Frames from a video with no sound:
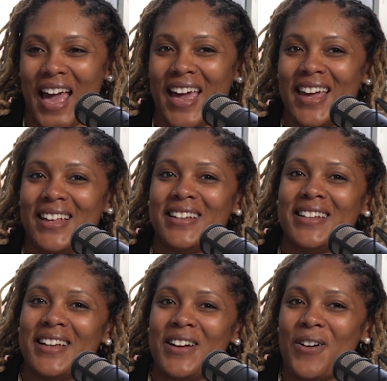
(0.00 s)
HAND,
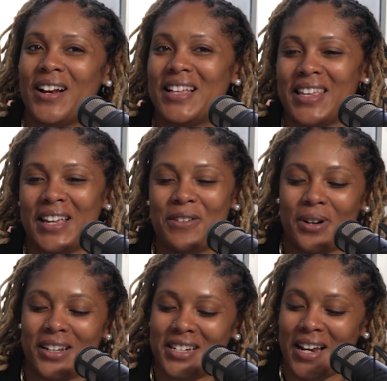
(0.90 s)
or anything you
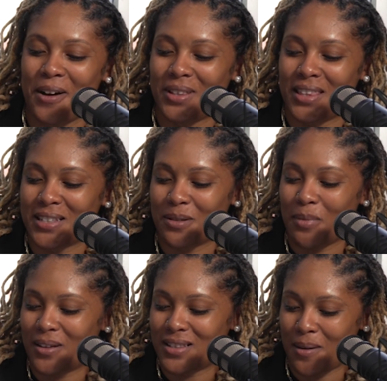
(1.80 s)
want to share with us
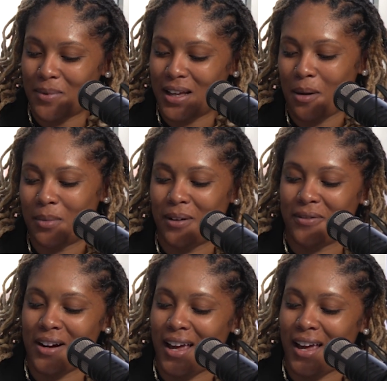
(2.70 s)
about something coming up for